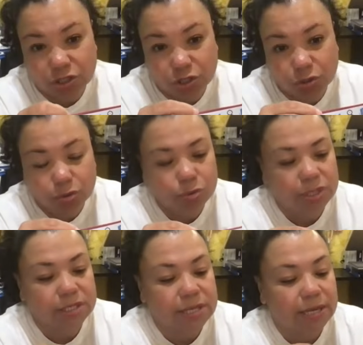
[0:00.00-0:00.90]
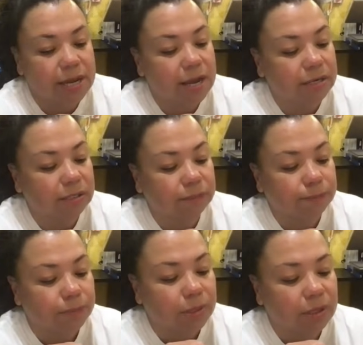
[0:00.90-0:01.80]
do is I kind of
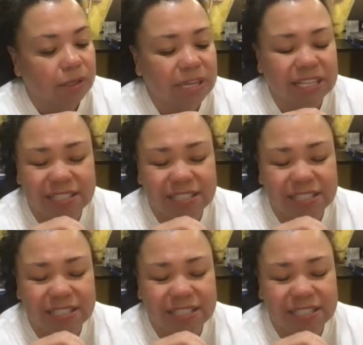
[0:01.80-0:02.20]
like